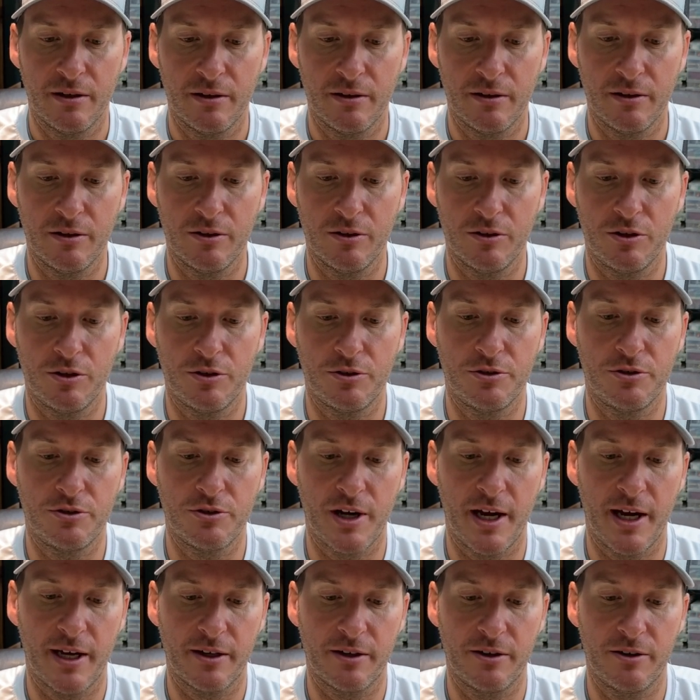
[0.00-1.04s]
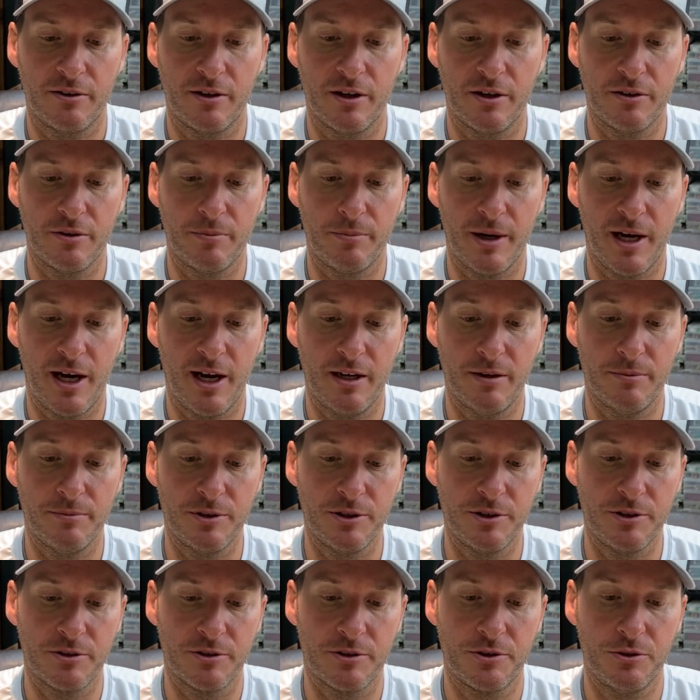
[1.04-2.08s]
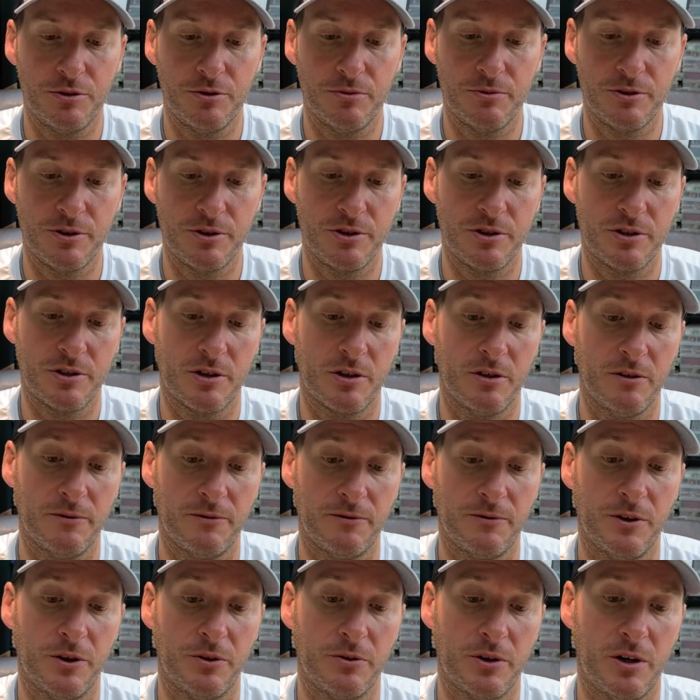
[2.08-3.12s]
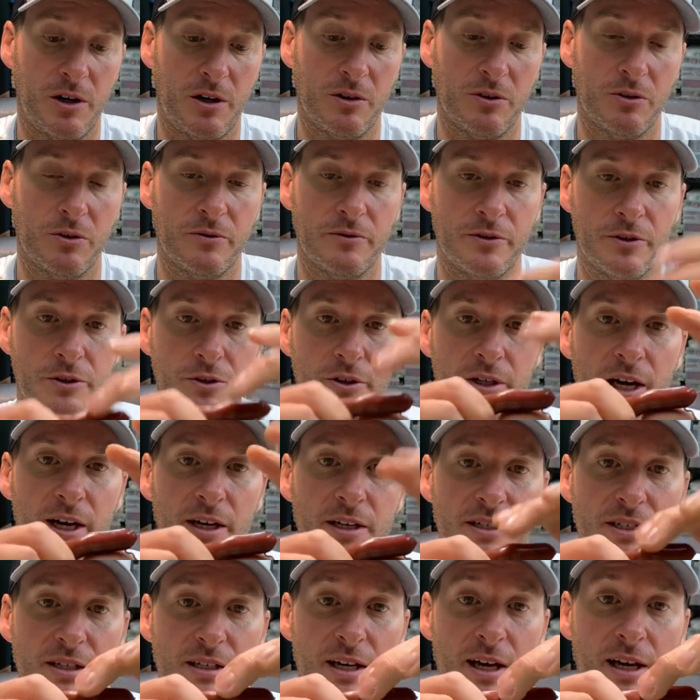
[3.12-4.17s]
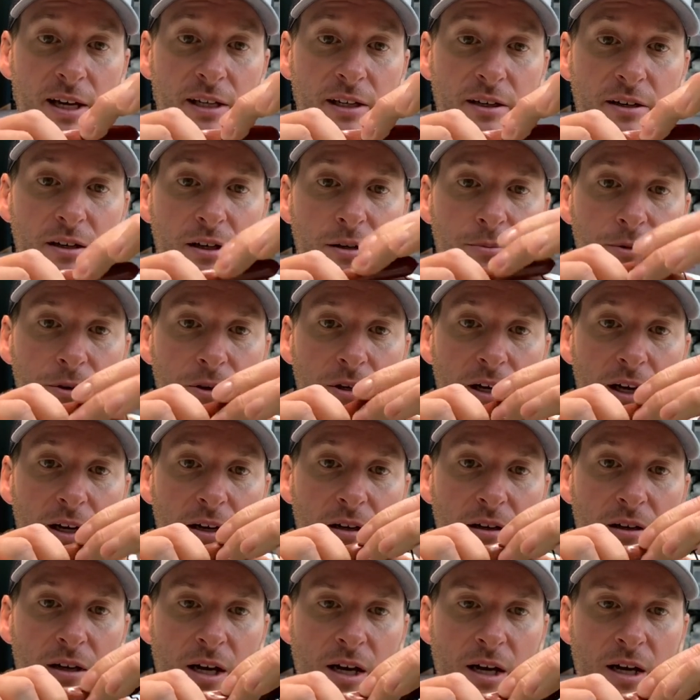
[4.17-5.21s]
you know, you're dragging around the bottom and your tube is just going to float all over. You got to slide it up, you got to